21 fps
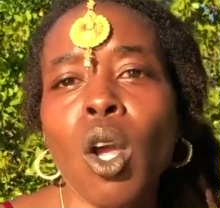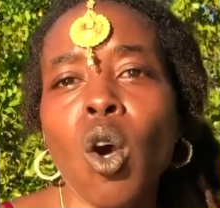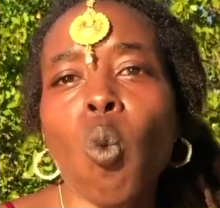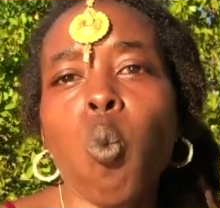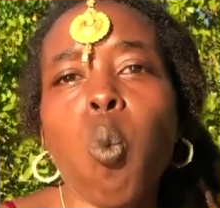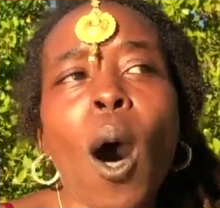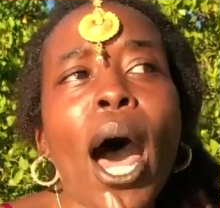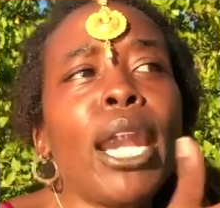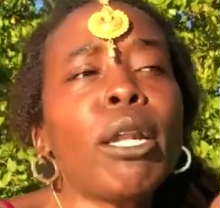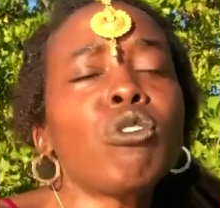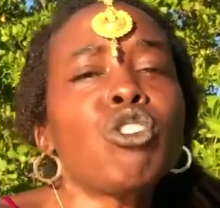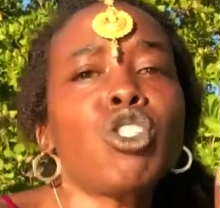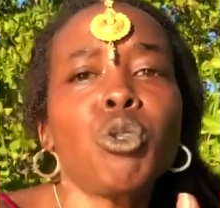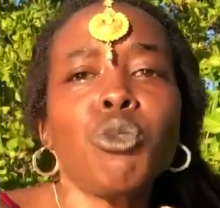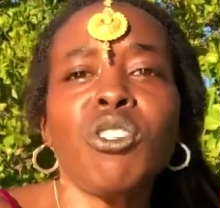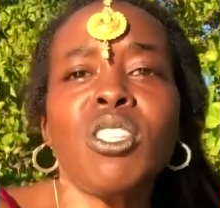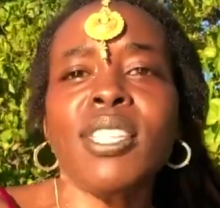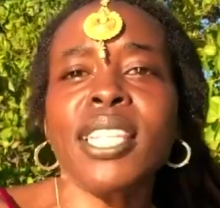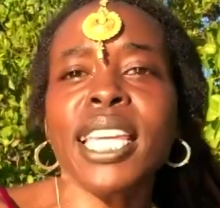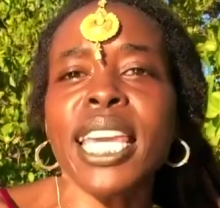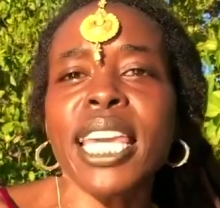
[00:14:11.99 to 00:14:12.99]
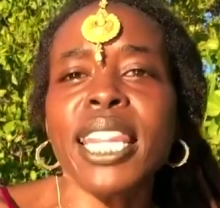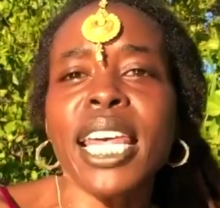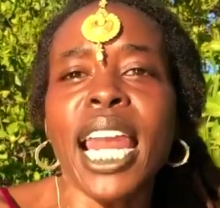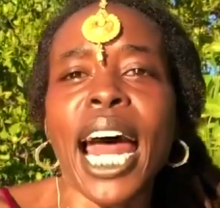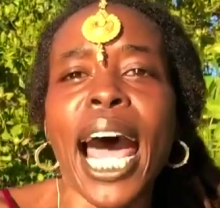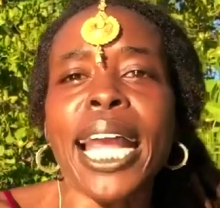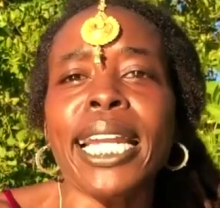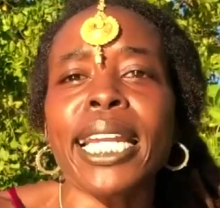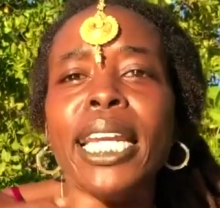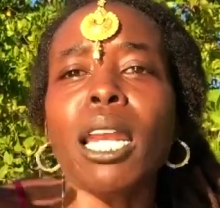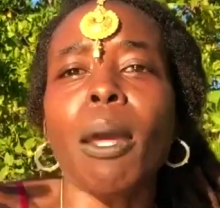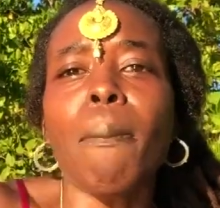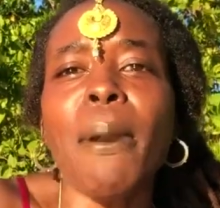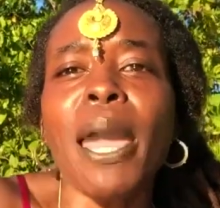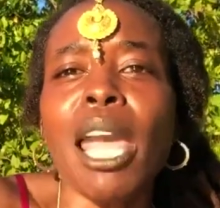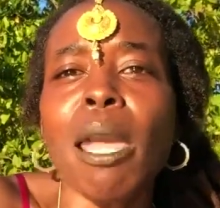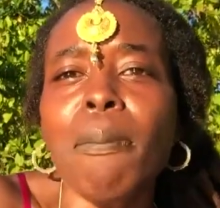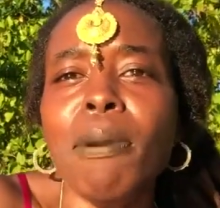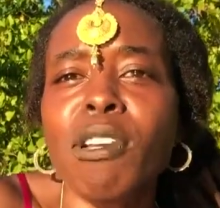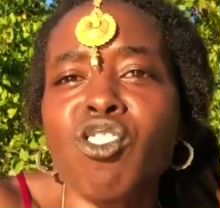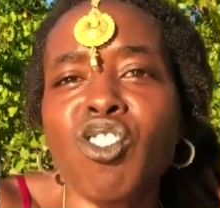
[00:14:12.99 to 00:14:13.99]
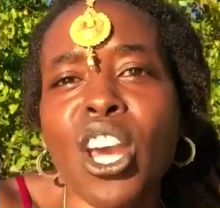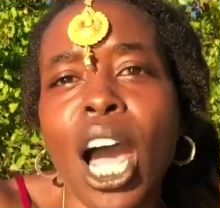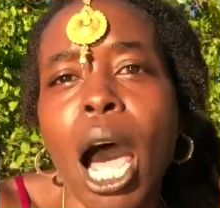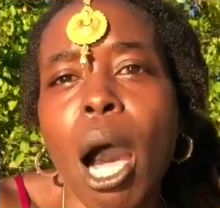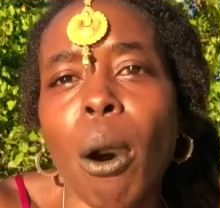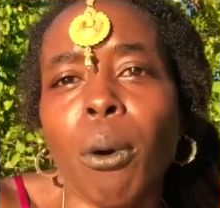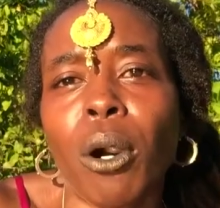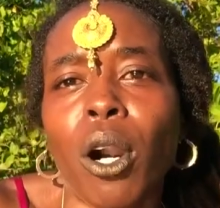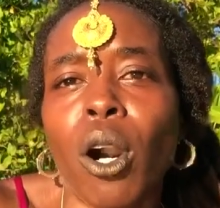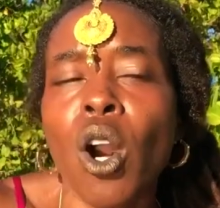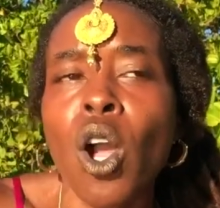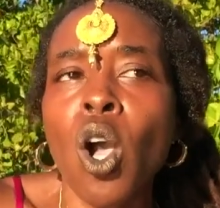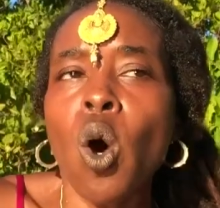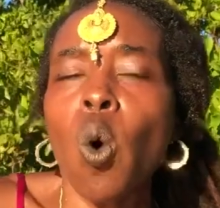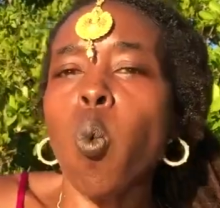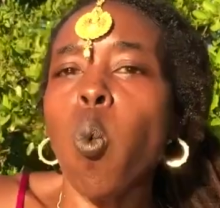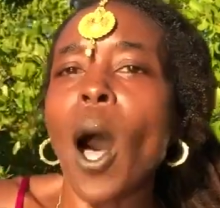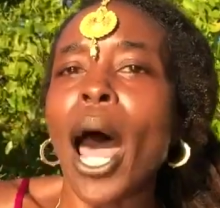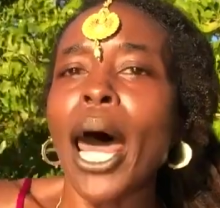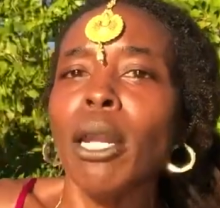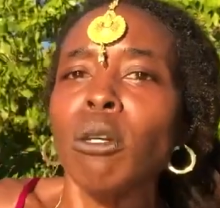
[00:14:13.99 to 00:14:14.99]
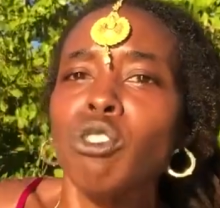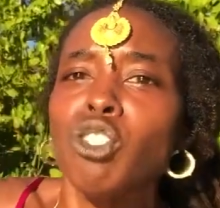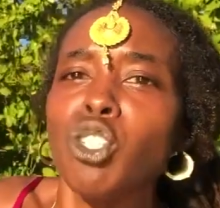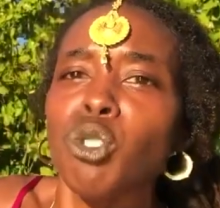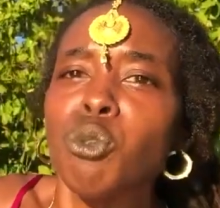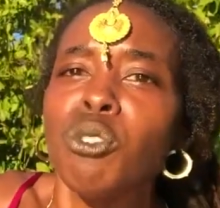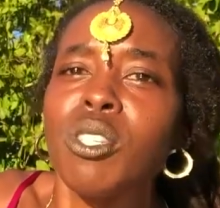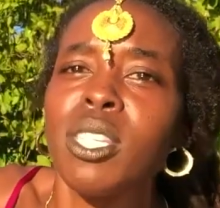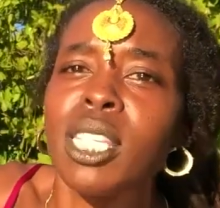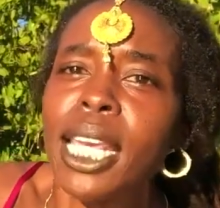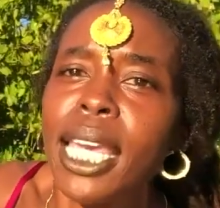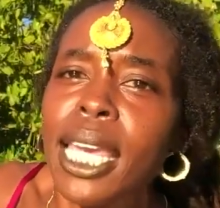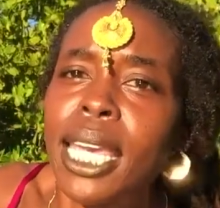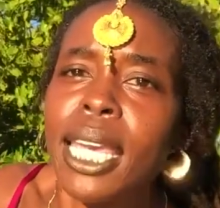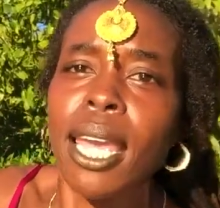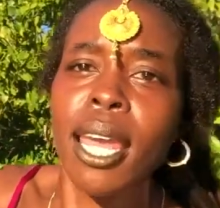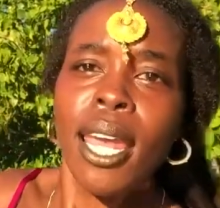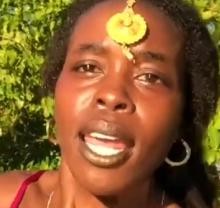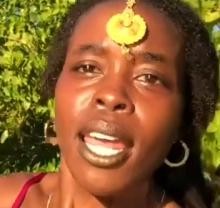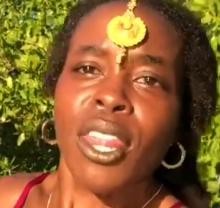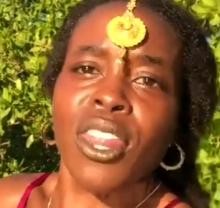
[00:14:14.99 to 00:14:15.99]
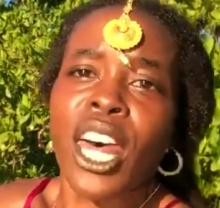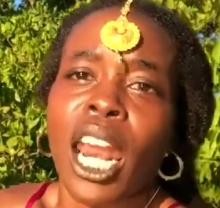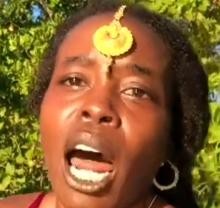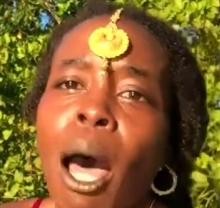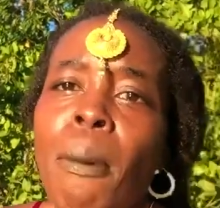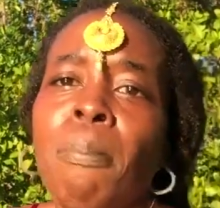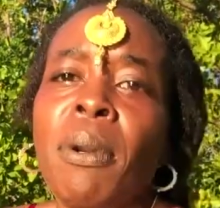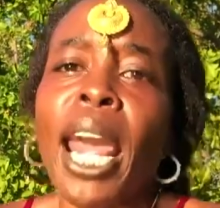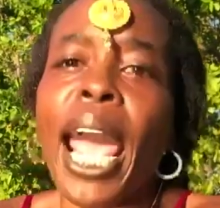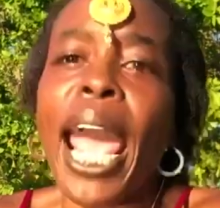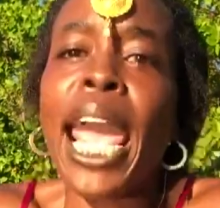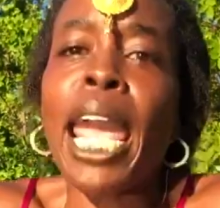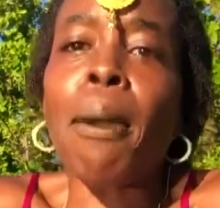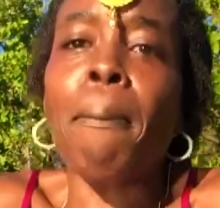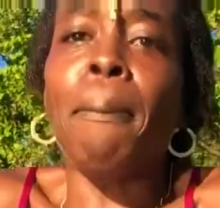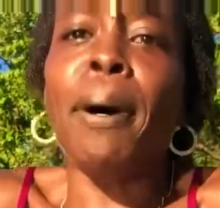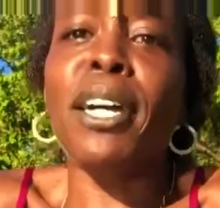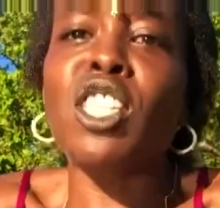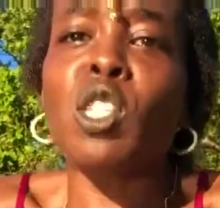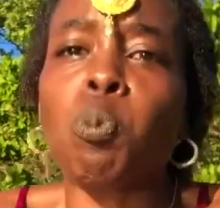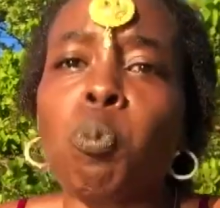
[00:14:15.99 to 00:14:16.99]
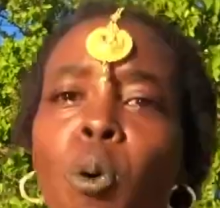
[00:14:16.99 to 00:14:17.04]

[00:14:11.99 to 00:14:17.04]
Why don't you see that I need a baby shower? Why don't you see that I'm 8 months